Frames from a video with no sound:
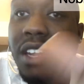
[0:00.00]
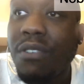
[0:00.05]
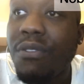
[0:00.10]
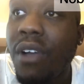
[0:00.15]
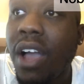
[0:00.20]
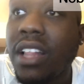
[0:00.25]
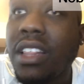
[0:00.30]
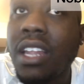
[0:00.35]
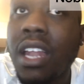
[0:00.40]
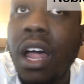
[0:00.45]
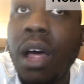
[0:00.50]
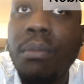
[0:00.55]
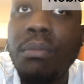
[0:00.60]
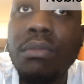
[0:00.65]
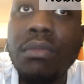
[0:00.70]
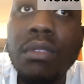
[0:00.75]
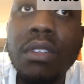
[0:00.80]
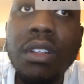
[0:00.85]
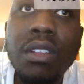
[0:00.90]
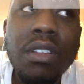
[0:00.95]
And the fact that
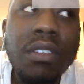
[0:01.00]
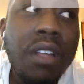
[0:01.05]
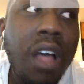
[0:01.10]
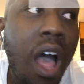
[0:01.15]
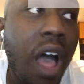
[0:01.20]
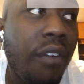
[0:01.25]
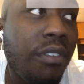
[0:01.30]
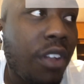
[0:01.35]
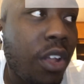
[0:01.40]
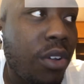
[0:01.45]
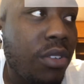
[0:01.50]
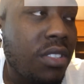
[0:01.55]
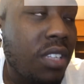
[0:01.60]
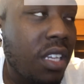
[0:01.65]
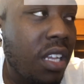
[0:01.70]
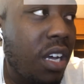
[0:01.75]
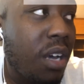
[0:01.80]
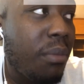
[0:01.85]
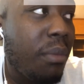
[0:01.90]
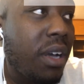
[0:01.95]
I've learned
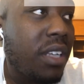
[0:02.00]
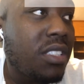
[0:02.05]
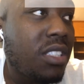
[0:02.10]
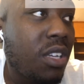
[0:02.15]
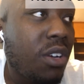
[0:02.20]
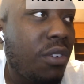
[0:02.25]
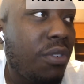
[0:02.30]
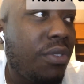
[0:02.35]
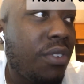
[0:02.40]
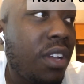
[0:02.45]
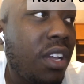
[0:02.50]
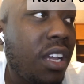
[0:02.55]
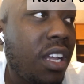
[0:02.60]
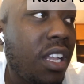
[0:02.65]
to love myself